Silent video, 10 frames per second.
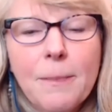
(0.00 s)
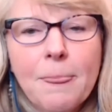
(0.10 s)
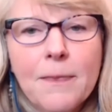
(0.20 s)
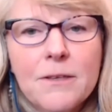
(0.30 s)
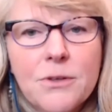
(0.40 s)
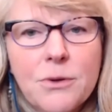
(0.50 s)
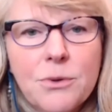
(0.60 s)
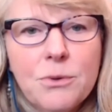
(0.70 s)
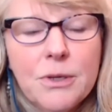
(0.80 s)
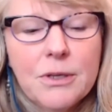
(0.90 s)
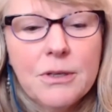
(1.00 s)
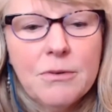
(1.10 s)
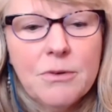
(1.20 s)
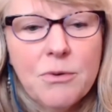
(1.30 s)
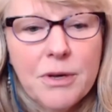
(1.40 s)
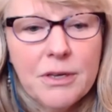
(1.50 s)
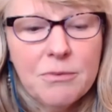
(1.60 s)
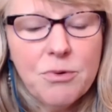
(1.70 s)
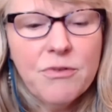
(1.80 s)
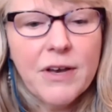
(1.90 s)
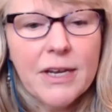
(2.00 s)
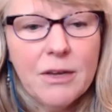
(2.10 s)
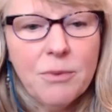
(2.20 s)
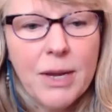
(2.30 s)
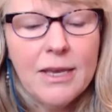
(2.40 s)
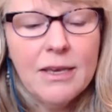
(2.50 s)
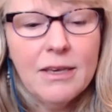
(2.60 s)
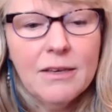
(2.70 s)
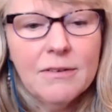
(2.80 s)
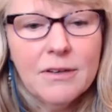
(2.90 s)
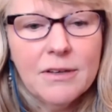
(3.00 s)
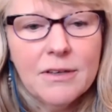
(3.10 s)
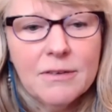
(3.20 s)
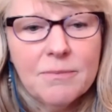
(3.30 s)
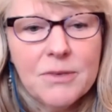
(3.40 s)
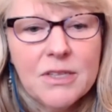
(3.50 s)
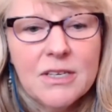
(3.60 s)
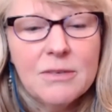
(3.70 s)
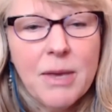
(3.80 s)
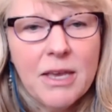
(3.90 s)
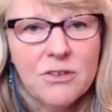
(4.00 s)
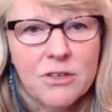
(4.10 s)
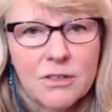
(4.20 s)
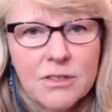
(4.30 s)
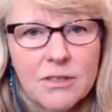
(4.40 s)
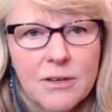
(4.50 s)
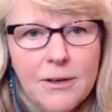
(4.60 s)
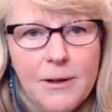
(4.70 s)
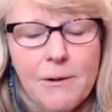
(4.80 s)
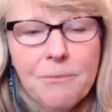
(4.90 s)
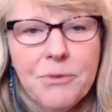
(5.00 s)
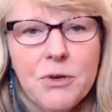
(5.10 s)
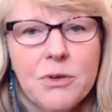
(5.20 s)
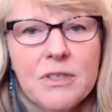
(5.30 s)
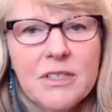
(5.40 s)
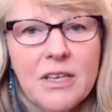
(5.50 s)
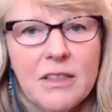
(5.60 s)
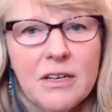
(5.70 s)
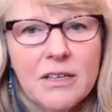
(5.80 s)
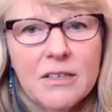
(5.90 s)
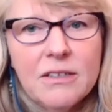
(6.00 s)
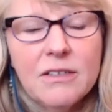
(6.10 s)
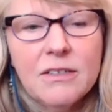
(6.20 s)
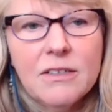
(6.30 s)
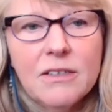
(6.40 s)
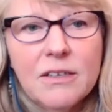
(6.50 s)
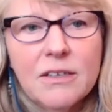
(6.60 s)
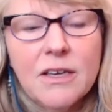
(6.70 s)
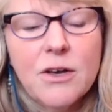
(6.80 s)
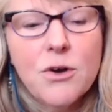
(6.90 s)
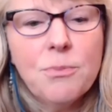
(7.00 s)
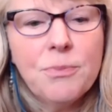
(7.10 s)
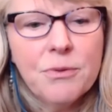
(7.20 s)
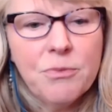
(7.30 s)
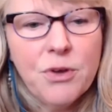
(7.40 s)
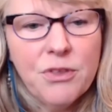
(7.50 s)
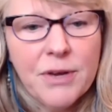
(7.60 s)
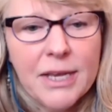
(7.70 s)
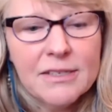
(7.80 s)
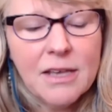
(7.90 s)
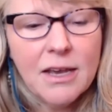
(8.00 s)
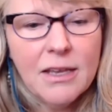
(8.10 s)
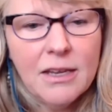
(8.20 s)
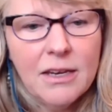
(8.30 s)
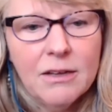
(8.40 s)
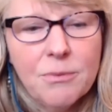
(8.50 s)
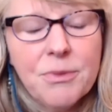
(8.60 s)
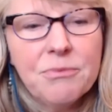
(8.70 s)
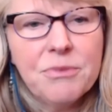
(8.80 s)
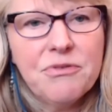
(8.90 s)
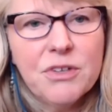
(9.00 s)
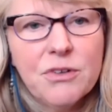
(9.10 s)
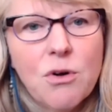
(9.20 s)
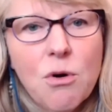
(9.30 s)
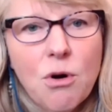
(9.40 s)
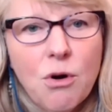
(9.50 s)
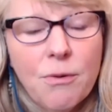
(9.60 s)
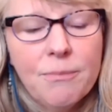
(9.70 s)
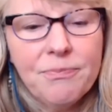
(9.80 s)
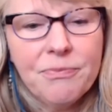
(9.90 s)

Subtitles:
So in going and providing Reiki to these patients, you could see that it helped them with their anxiety, to help them to feel calm,